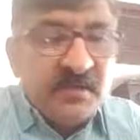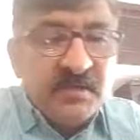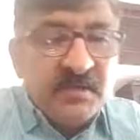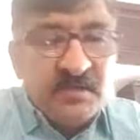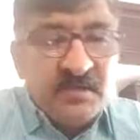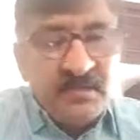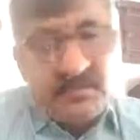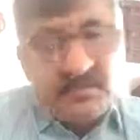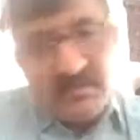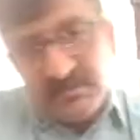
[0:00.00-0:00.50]

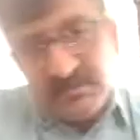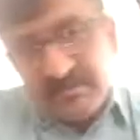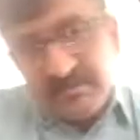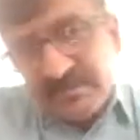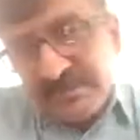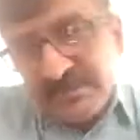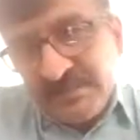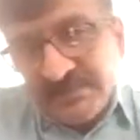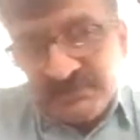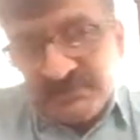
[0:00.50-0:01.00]
it
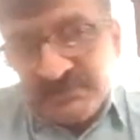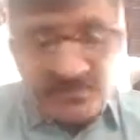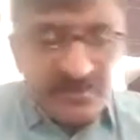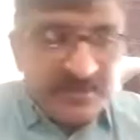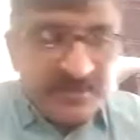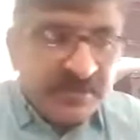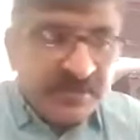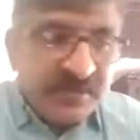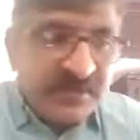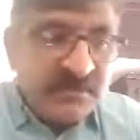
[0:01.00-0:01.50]
radiates to
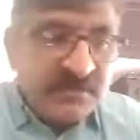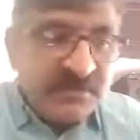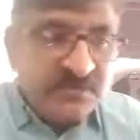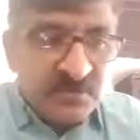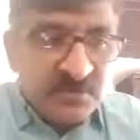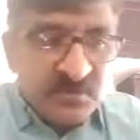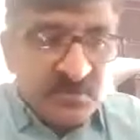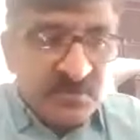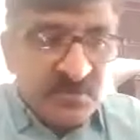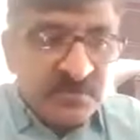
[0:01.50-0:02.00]
ear,
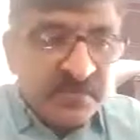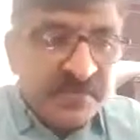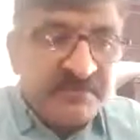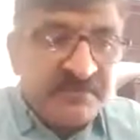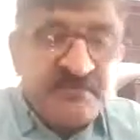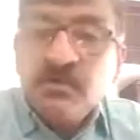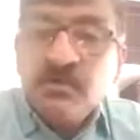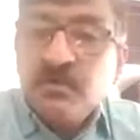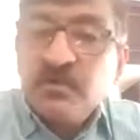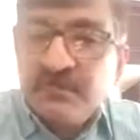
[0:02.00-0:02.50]
throat,
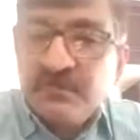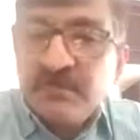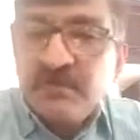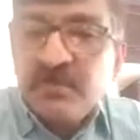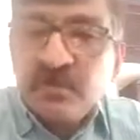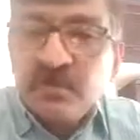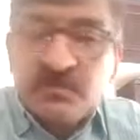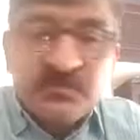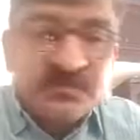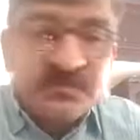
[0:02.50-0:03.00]
and floor of the
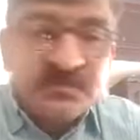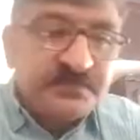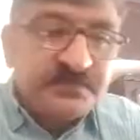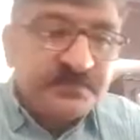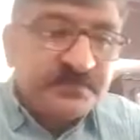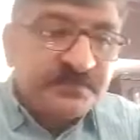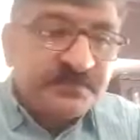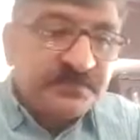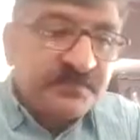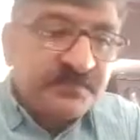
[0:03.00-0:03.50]
mouth,
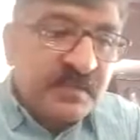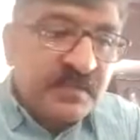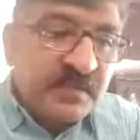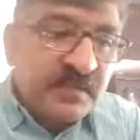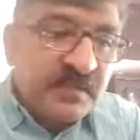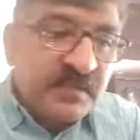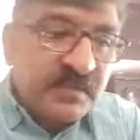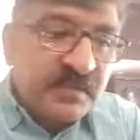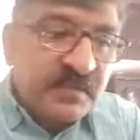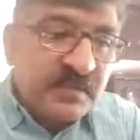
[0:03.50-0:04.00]

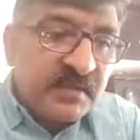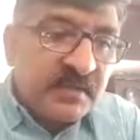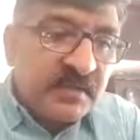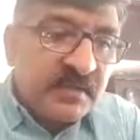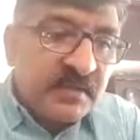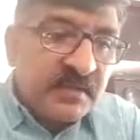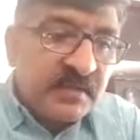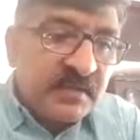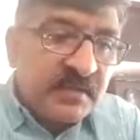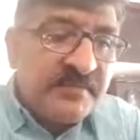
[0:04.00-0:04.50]

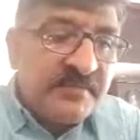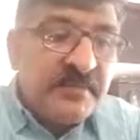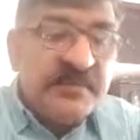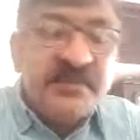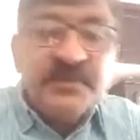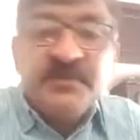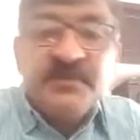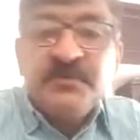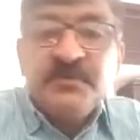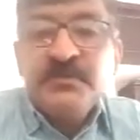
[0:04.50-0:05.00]

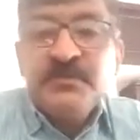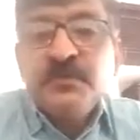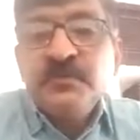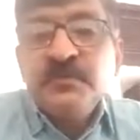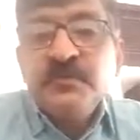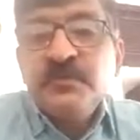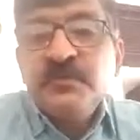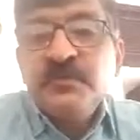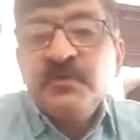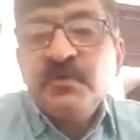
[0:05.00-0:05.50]
inability to
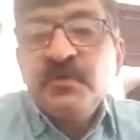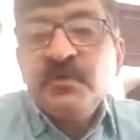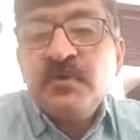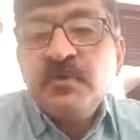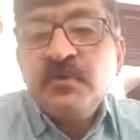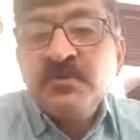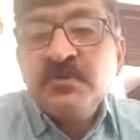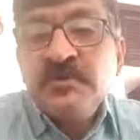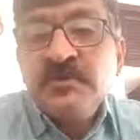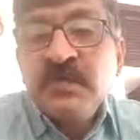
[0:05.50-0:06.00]

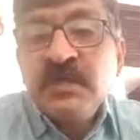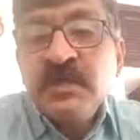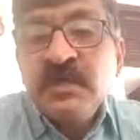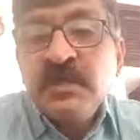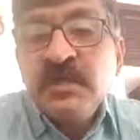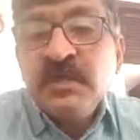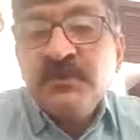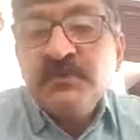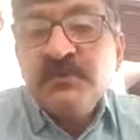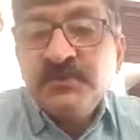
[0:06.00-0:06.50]
close
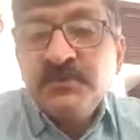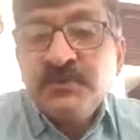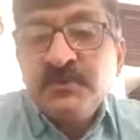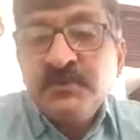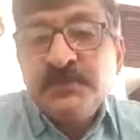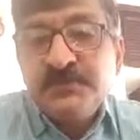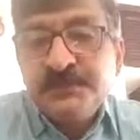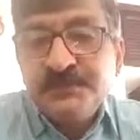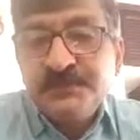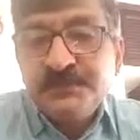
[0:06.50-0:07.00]
the jaw.
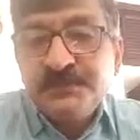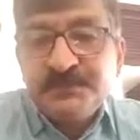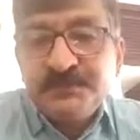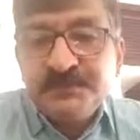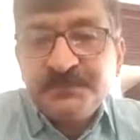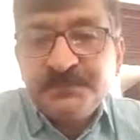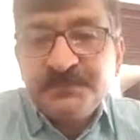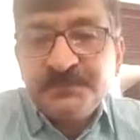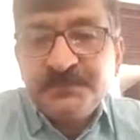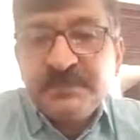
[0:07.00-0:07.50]

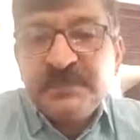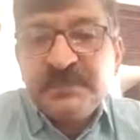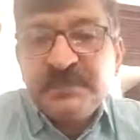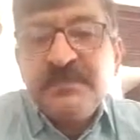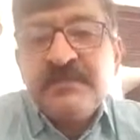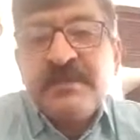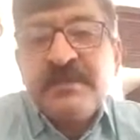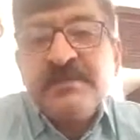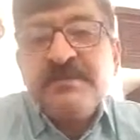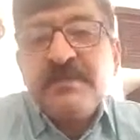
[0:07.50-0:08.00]
There will
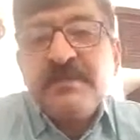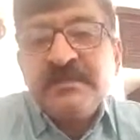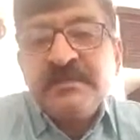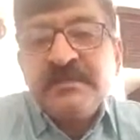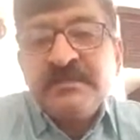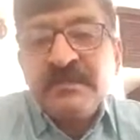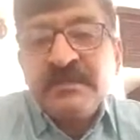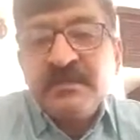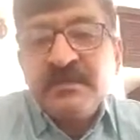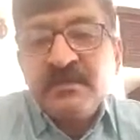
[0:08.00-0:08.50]
be a
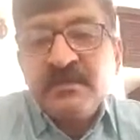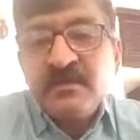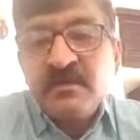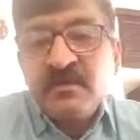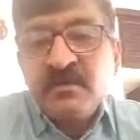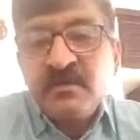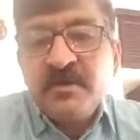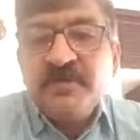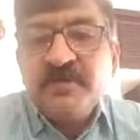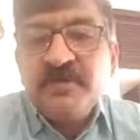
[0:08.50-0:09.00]
partial
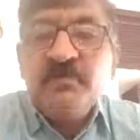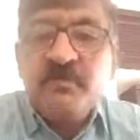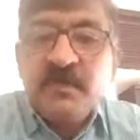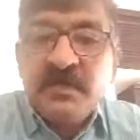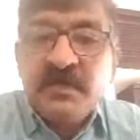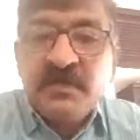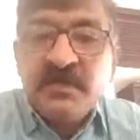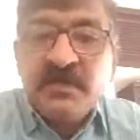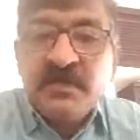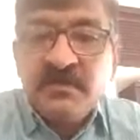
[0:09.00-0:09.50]
or a
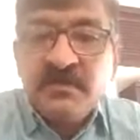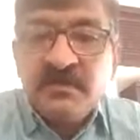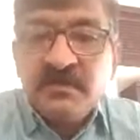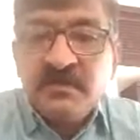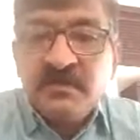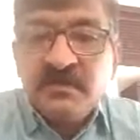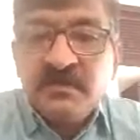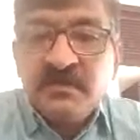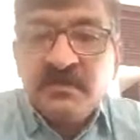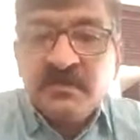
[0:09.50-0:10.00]
fully
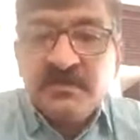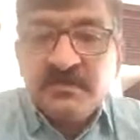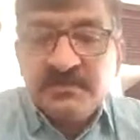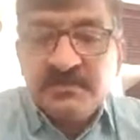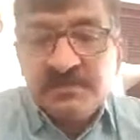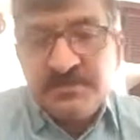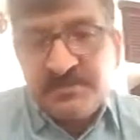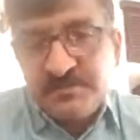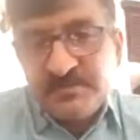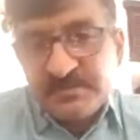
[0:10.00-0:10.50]

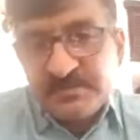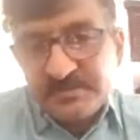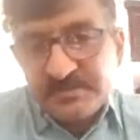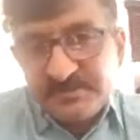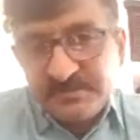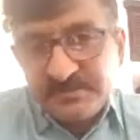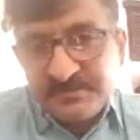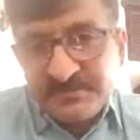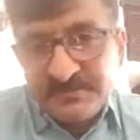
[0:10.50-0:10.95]
trismus.